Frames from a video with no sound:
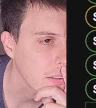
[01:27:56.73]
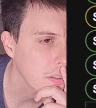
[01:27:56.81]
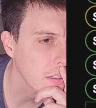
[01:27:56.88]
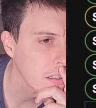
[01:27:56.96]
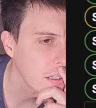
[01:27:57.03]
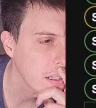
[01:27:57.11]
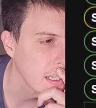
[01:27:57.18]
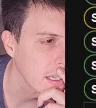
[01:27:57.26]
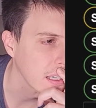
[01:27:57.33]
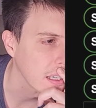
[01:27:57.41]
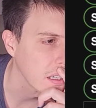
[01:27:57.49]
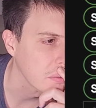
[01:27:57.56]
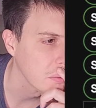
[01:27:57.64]
Sorry,
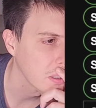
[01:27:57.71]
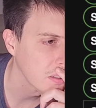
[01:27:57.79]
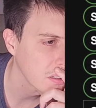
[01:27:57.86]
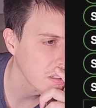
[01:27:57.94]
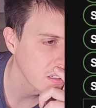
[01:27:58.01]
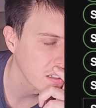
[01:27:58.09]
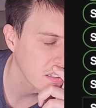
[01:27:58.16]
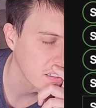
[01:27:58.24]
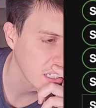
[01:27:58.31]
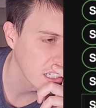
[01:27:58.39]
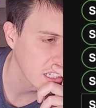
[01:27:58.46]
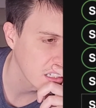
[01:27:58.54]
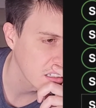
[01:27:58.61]
gang. I'm just gonna
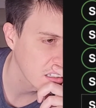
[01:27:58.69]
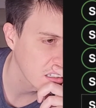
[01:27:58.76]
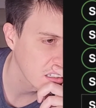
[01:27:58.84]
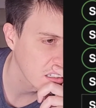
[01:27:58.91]
check